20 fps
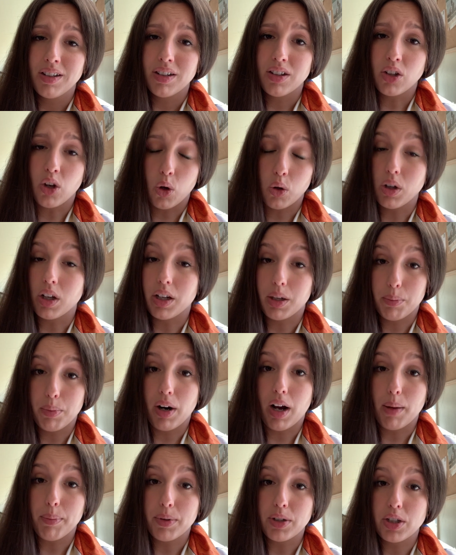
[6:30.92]
go look at
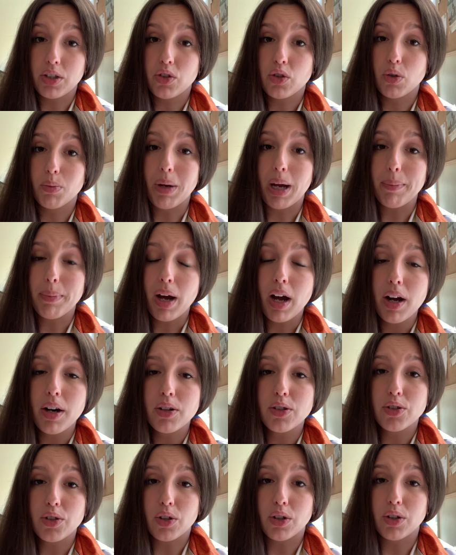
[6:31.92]
properties. So my
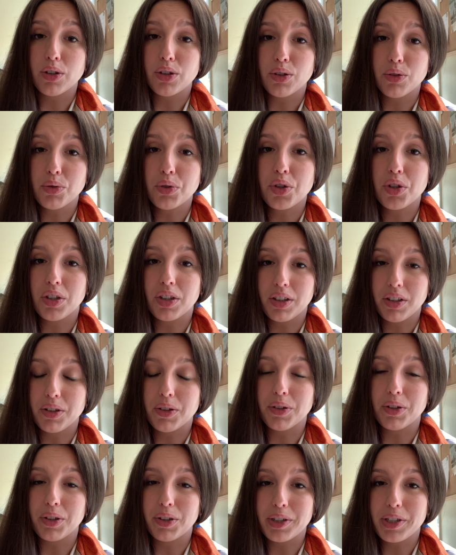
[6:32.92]
buyers are usually a little
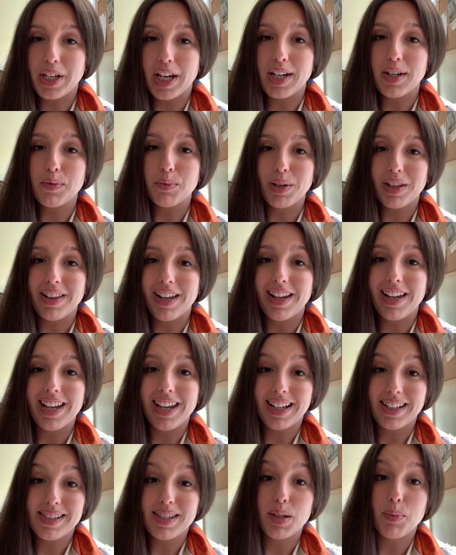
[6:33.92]
irritated when they
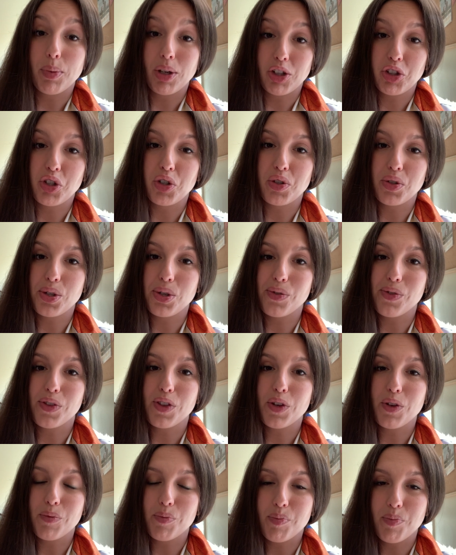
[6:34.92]
can't see pictures of
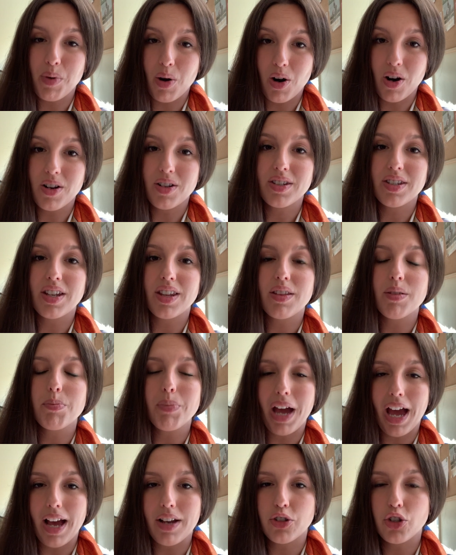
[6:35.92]
the barns and the
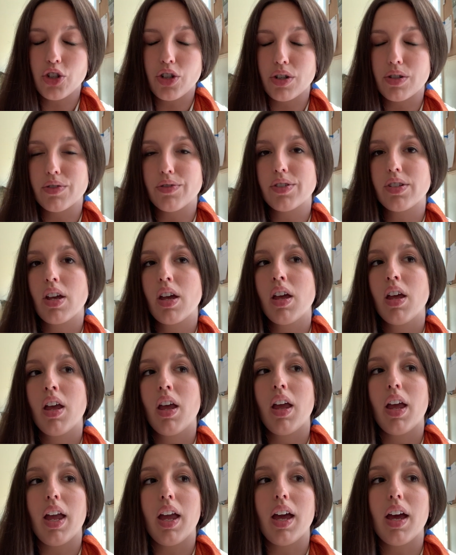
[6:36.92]
pastures.
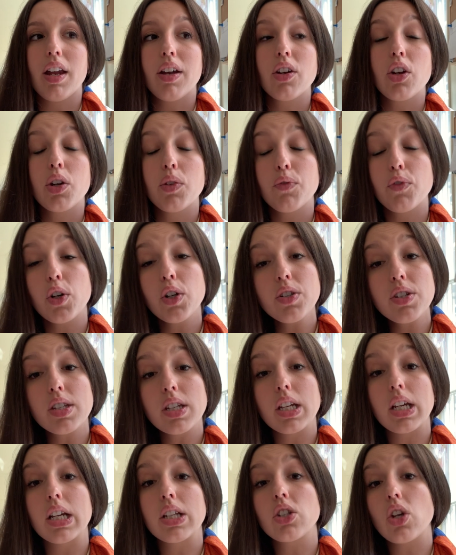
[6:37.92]
And
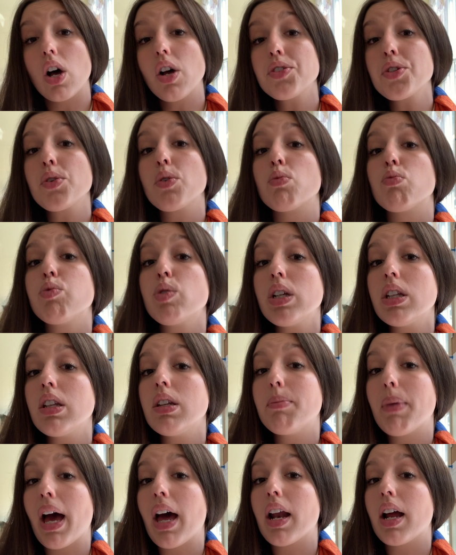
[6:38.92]
conversely, it's also a really
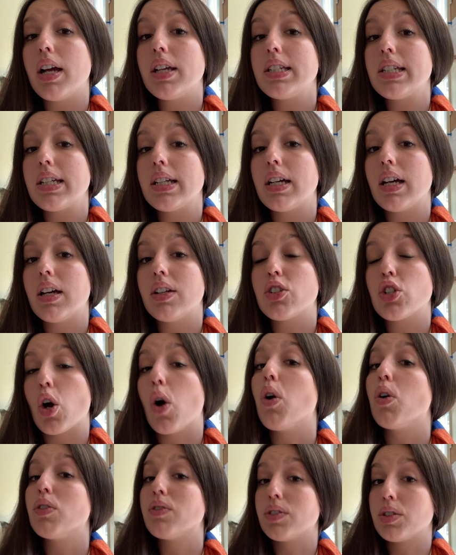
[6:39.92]
bad idea to
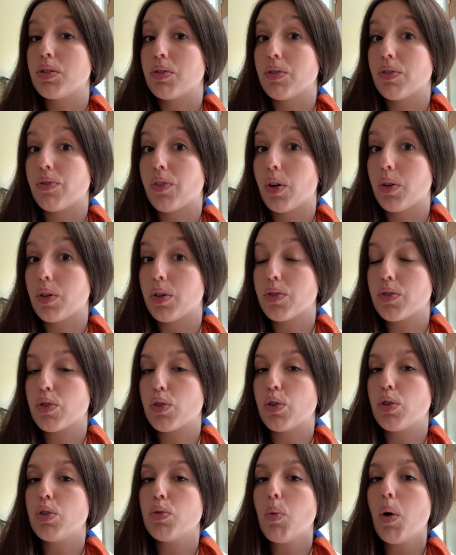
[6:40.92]
overdo the photos. So
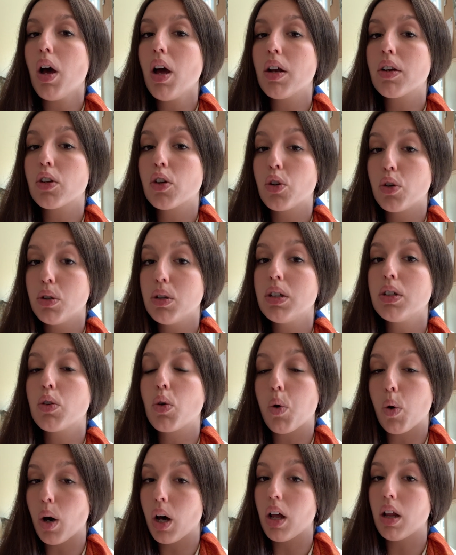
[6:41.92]
you want good
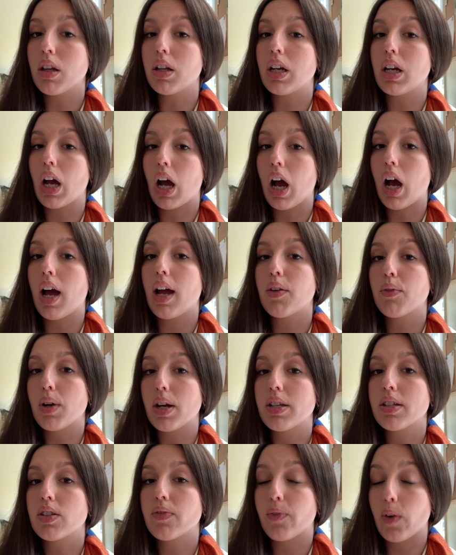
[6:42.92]
quality,
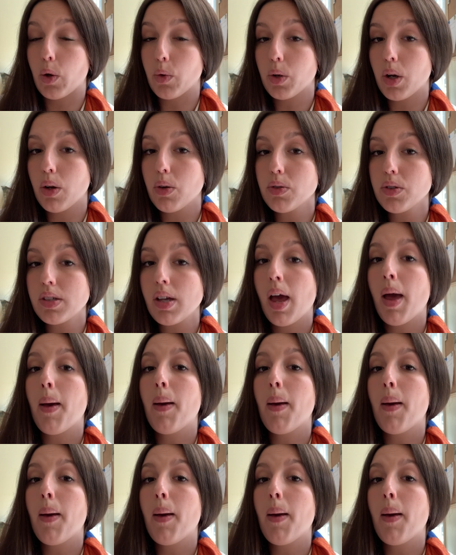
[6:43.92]
high-res photos